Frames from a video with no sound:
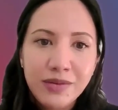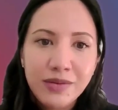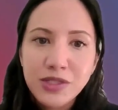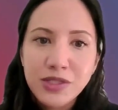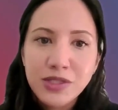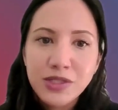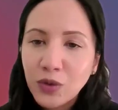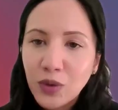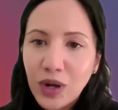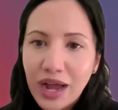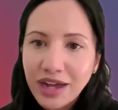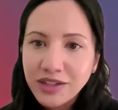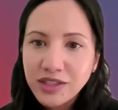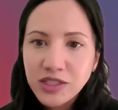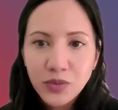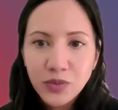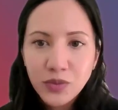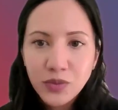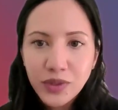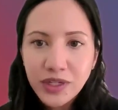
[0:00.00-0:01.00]
So
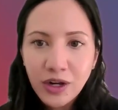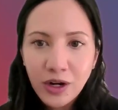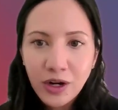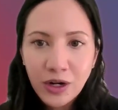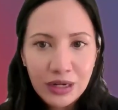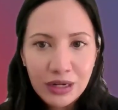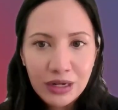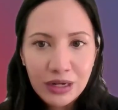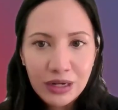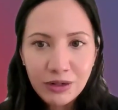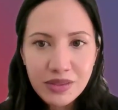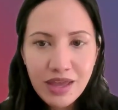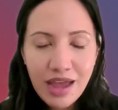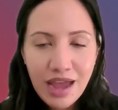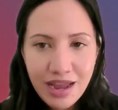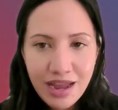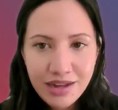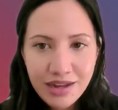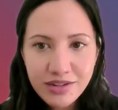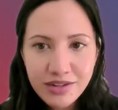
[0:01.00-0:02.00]
as we are nearing
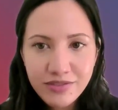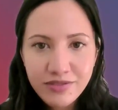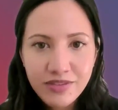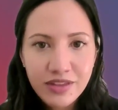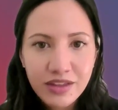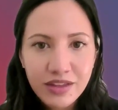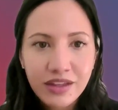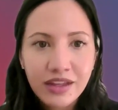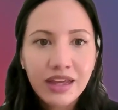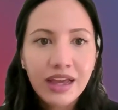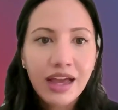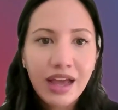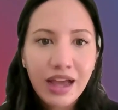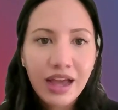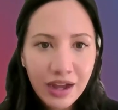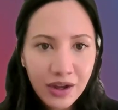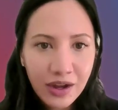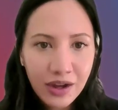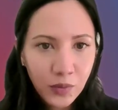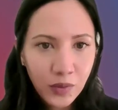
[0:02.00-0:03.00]
the end of the
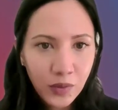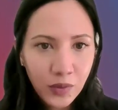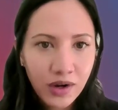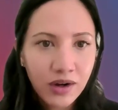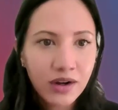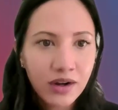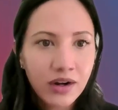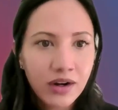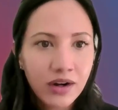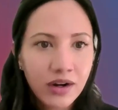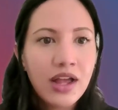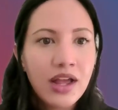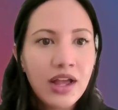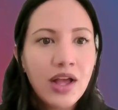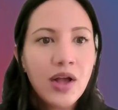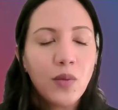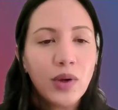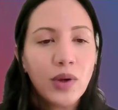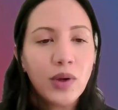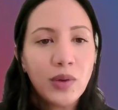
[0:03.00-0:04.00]
hour,
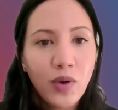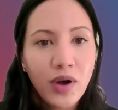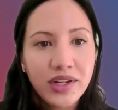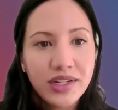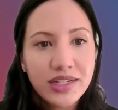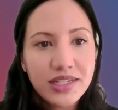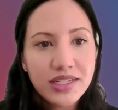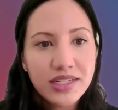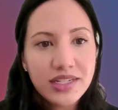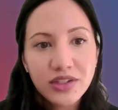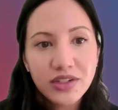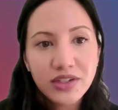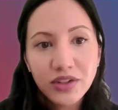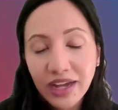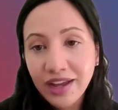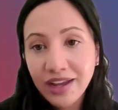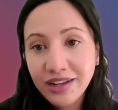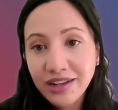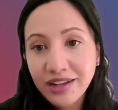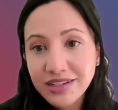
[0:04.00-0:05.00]
we wanted to
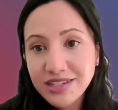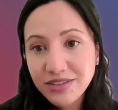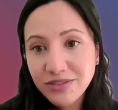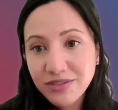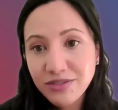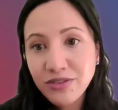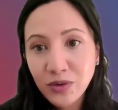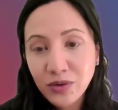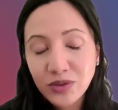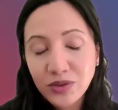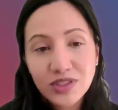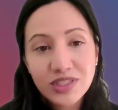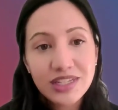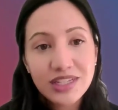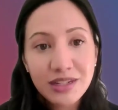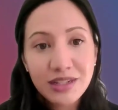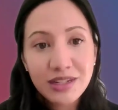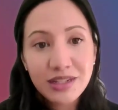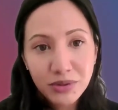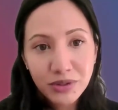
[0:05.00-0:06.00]
get folks'
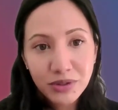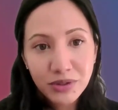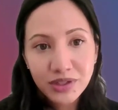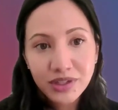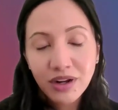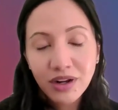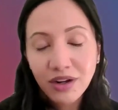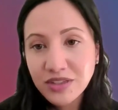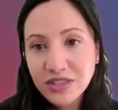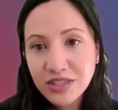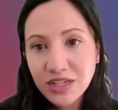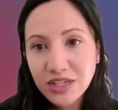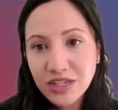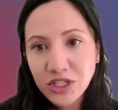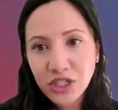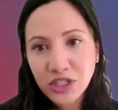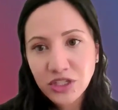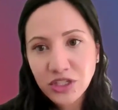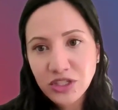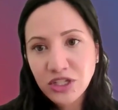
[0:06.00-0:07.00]
input on
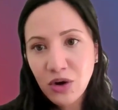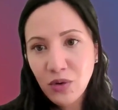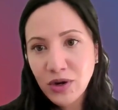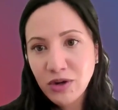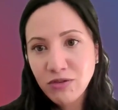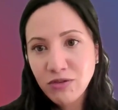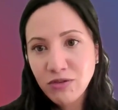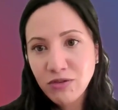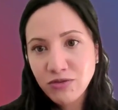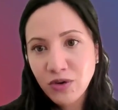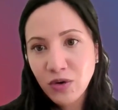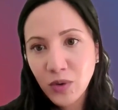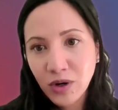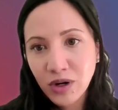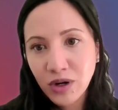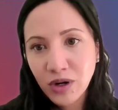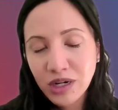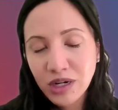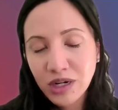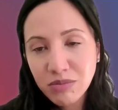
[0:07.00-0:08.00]
sessions going
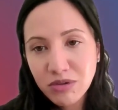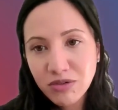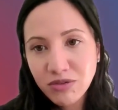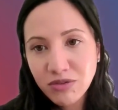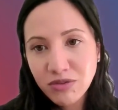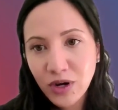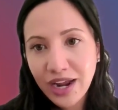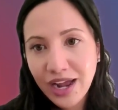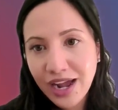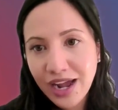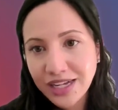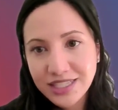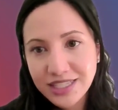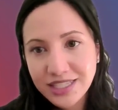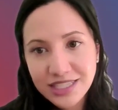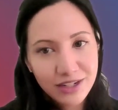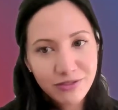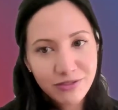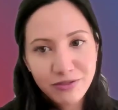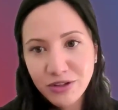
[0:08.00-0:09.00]
forward before I
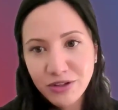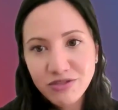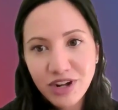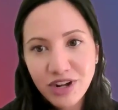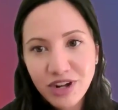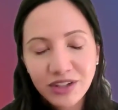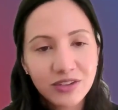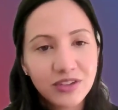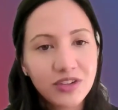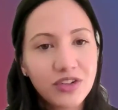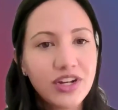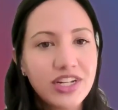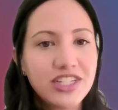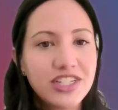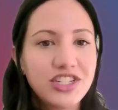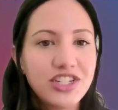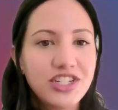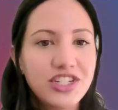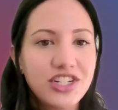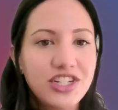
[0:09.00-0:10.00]
ask a few final
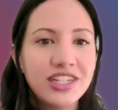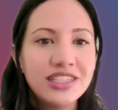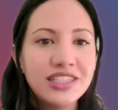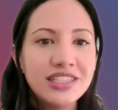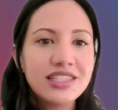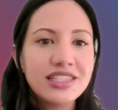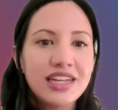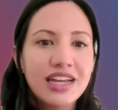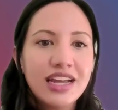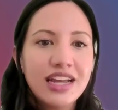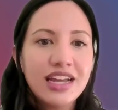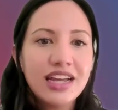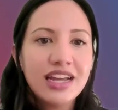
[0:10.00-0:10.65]
questions.